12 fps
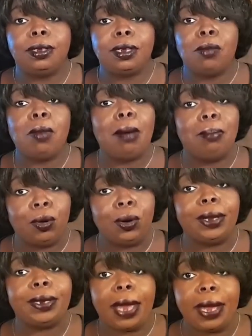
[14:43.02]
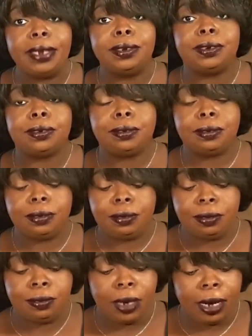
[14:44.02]
My boy in danger.
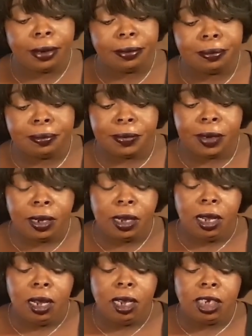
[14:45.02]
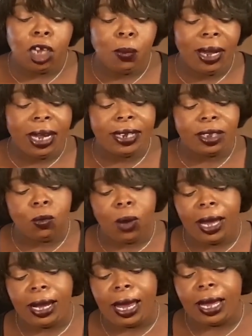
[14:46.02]
Okay. So back at the
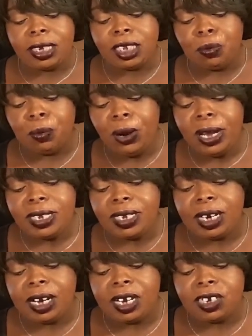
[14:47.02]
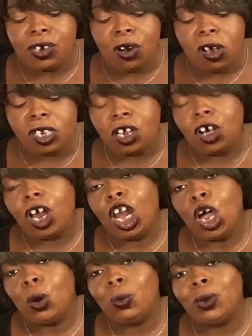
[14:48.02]
White House, the president and Charles are
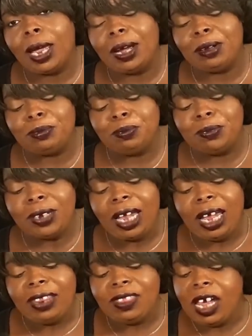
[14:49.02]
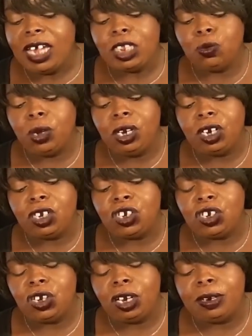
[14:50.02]
alone now. That's when the
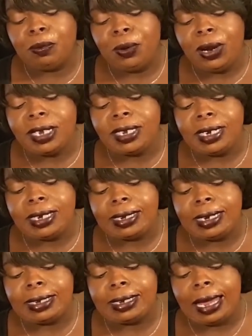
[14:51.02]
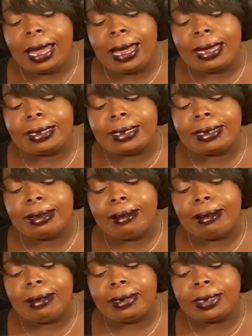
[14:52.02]
the, the president decides to
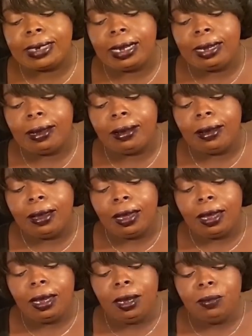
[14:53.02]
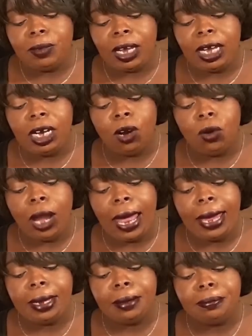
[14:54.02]
uh, tell him that he don't
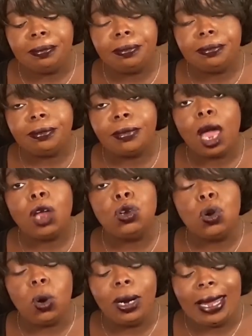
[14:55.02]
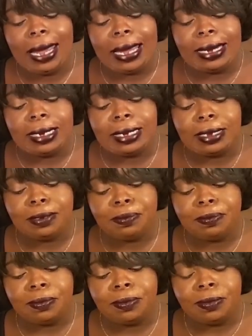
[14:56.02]
like him, nor Candace,
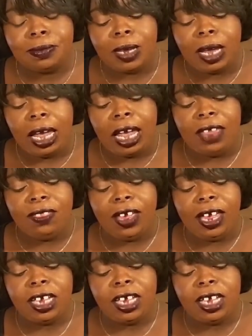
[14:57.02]
and that